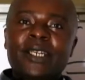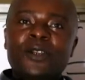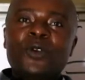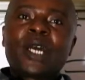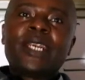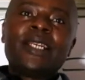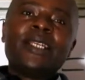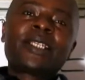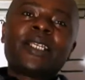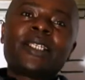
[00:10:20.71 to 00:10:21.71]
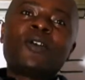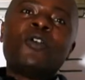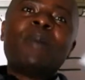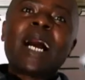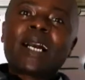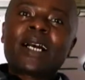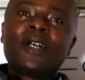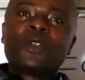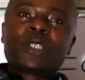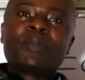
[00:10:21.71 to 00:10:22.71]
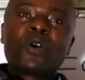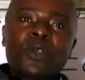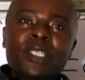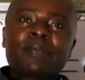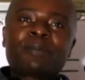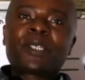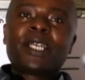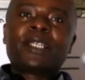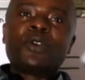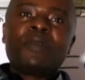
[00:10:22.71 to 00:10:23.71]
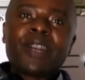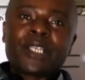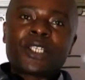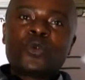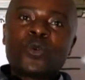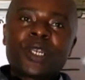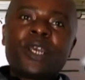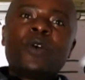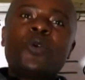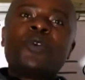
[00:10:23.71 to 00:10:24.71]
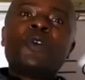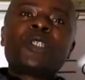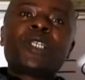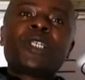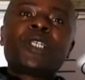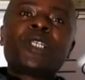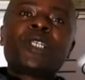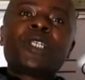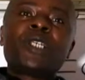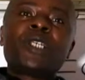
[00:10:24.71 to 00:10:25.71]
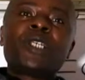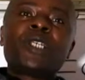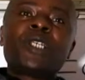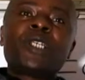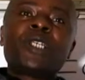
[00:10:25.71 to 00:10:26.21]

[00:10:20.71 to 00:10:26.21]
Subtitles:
You can, in this case here, go back to some concept that you never understood. When you're using that